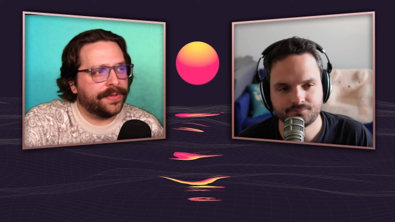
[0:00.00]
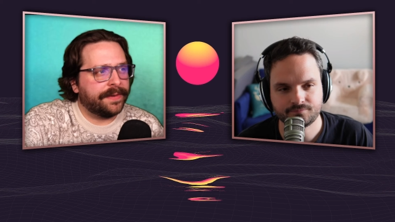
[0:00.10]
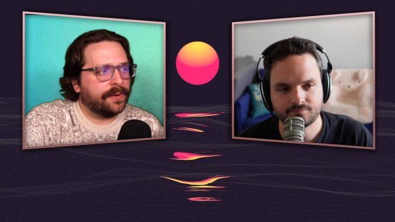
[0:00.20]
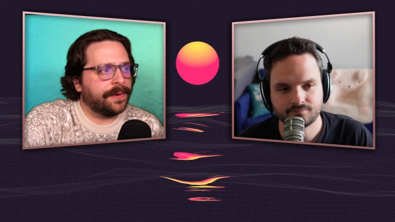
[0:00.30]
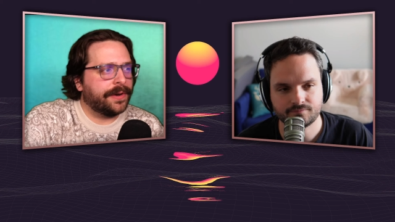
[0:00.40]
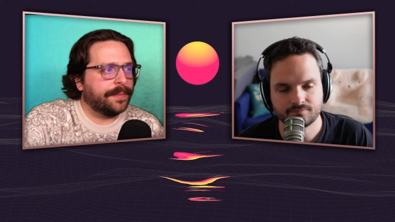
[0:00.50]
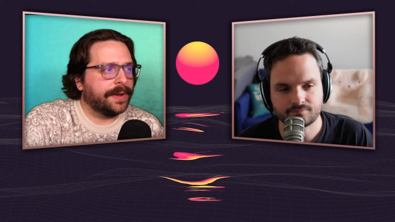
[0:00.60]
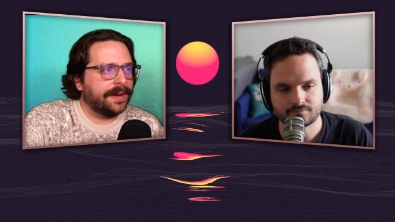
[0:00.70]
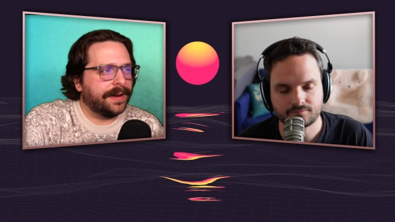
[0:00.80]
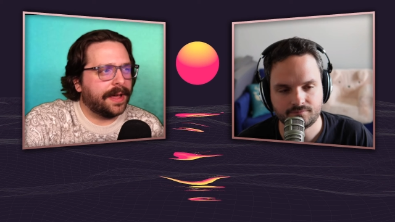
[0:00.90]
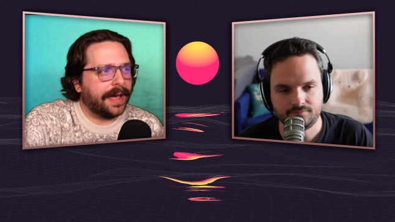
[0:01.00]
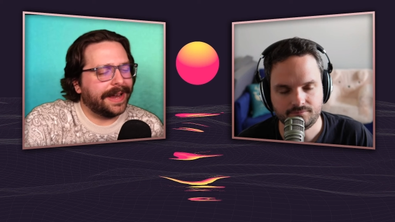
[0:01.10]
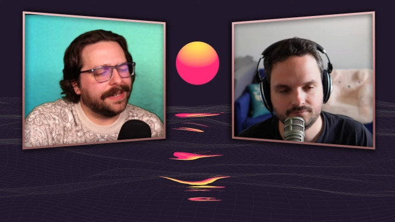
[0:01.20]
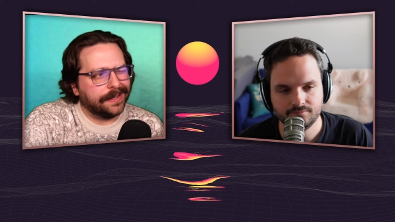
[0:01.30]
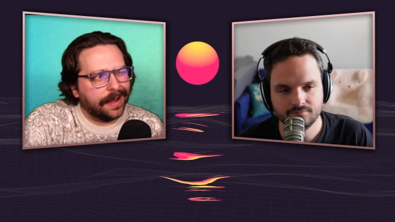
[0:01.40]
Speaker 1: Evero, but n-
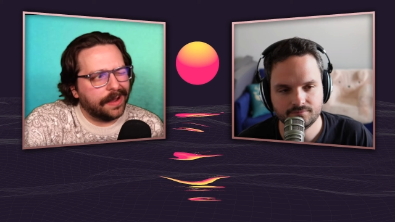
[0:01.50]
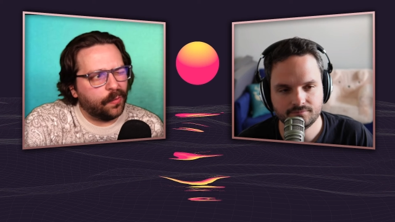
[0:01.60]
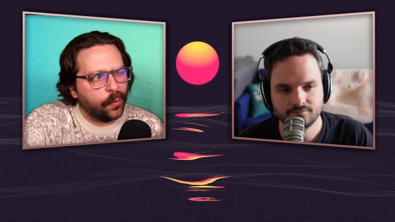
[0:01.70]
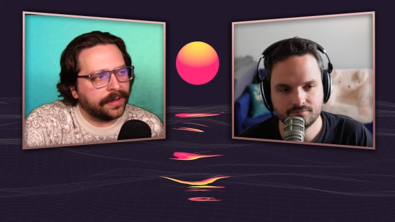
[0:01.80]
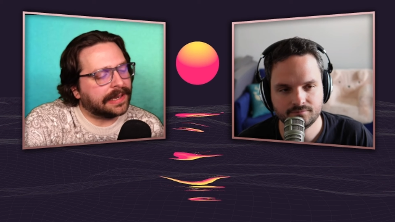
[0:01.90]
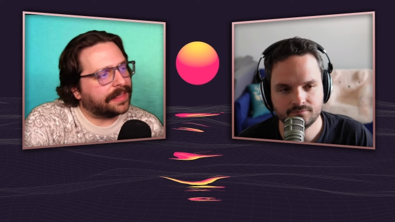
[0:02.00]
I I wouldn't